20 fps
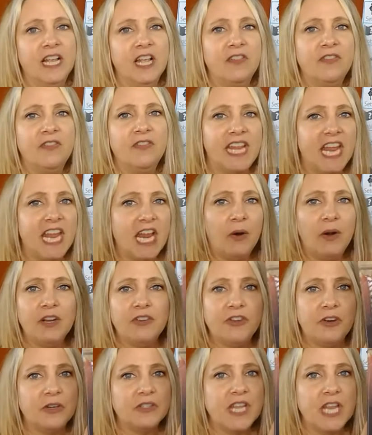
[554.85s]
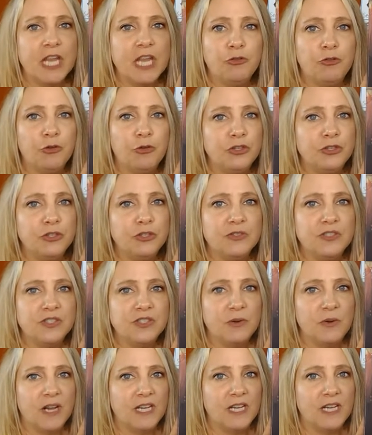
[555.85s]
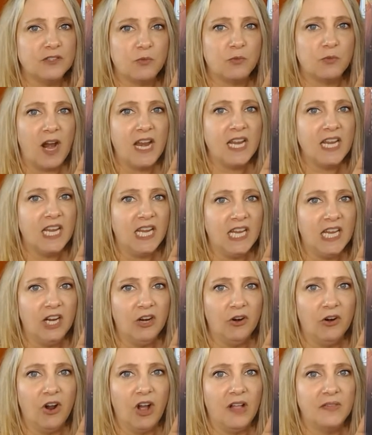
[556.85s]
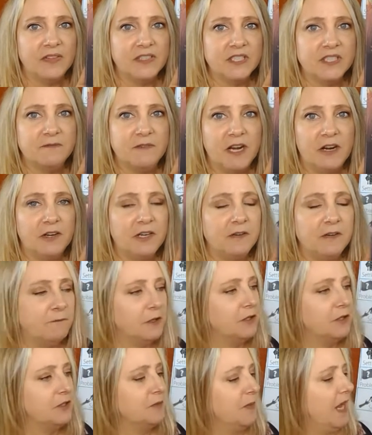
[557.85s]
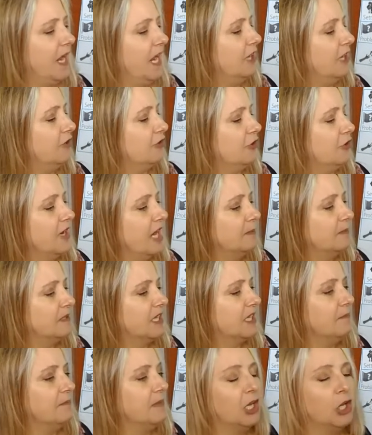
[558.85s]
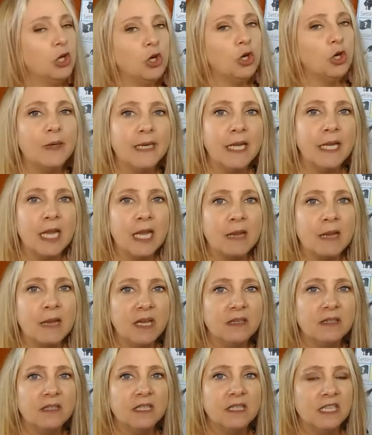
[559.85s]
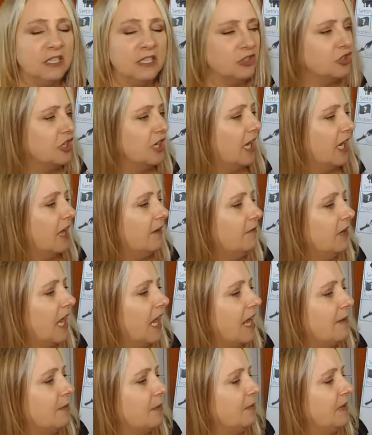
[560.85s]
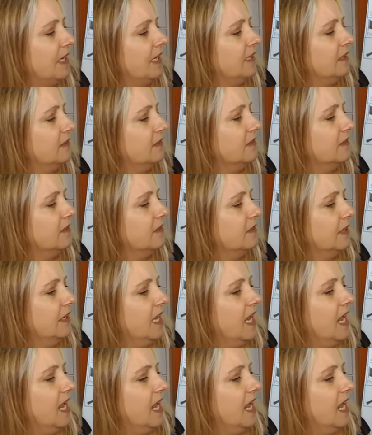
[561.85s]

The character is introduced to us right here on this very first page. Her name's Milk Cream. She loved lima beans.